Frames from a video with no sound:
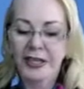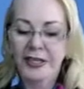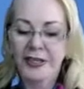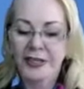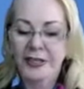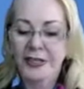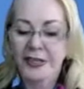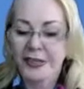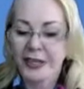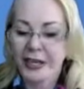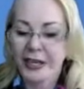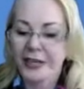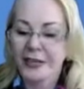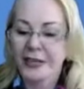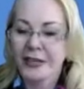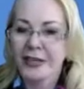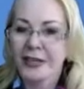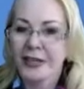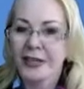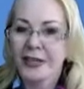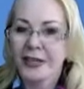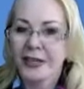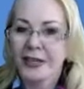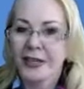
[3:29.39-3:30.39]
Now, the sun
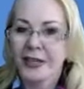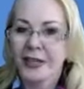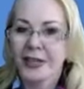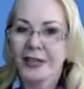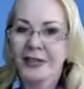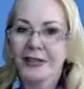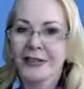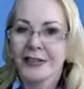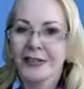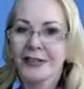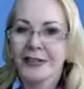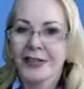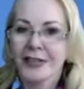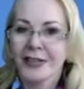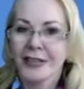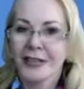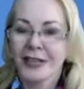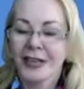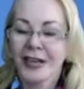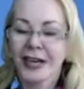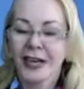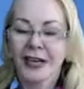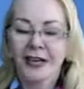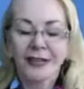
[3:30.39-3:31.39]
in
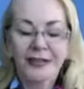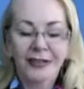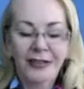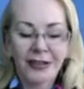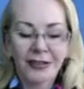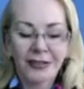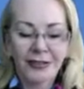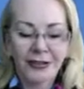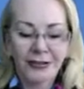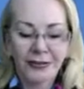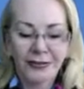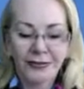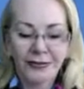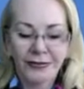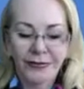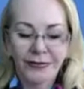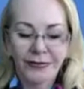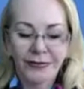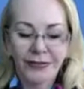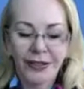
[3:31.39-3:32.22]
sixth house of